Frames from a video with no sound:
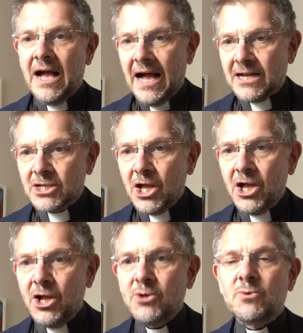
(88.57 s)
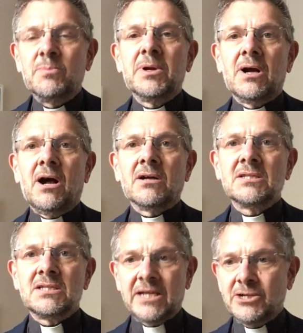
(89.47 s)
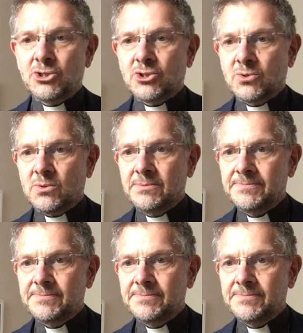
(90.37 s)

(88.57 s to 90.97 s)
and hope are central.